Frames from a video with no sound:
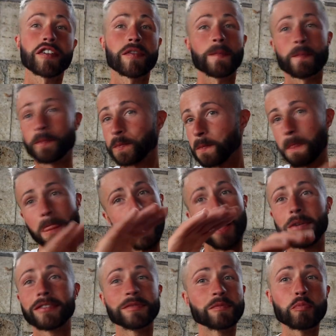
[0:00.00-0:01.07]
is
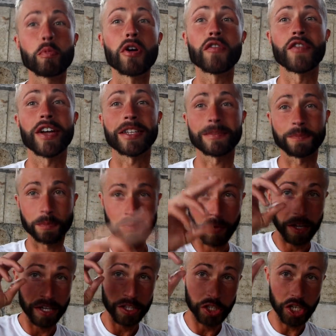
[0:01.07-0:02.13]
perfect.
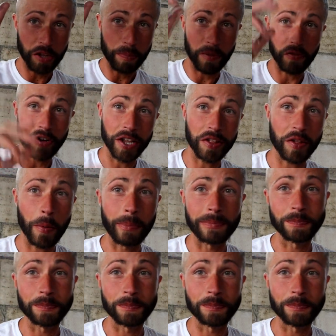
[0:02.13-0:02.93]
Cheers, my friends.